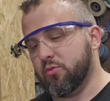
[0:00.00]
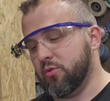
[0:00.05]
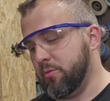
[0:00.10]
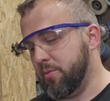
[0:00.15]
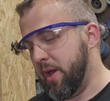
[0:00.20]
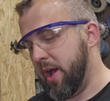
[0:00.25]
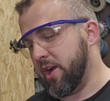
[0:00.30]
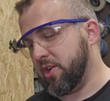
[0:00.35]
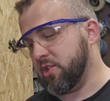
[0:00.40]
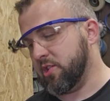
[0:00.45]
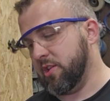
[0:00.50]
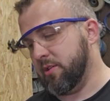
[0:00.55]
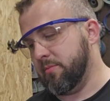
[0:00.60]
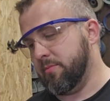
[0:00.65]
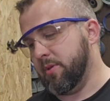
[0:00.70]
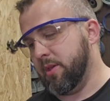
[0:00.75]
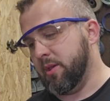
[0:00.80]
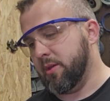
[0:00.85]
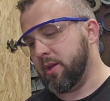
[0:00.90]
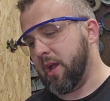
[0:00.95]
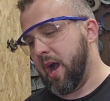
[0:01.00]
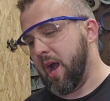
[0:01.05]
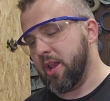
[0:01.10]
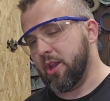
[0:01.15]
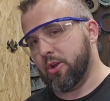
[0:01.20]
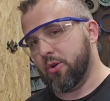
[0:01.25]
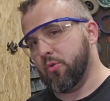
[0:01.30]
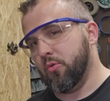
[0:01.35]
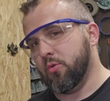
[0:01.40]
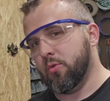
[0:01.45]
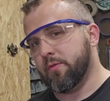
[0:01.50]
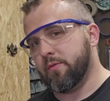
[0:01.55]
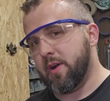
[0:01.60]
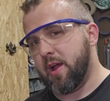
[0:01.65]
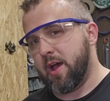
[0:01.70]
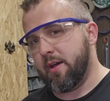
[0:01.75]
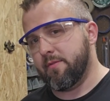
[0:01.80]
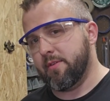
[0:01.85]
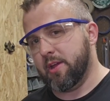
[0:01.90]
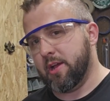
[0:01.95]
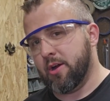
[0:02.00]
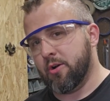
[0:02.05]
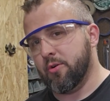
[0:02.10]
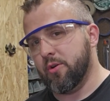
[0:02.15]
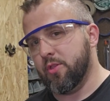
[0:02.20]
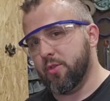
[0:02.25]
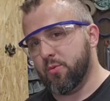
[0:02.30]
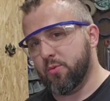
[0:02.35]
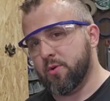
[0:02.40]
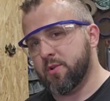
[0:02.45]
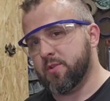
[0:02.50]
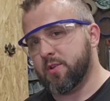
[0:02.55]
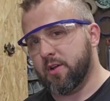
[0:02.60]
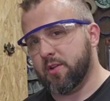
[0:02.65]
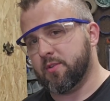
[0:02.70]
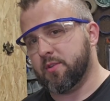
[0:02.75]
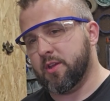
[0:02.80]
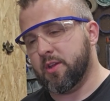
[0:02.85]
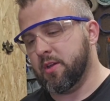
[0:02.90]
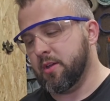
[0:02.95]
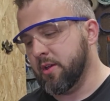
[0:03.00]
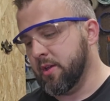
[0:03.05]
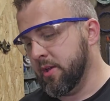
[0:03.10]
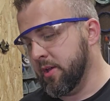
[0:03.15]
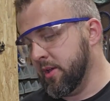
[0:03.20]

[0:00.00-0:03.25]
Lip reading: would actually be kind of cool for having out in the woods hunting,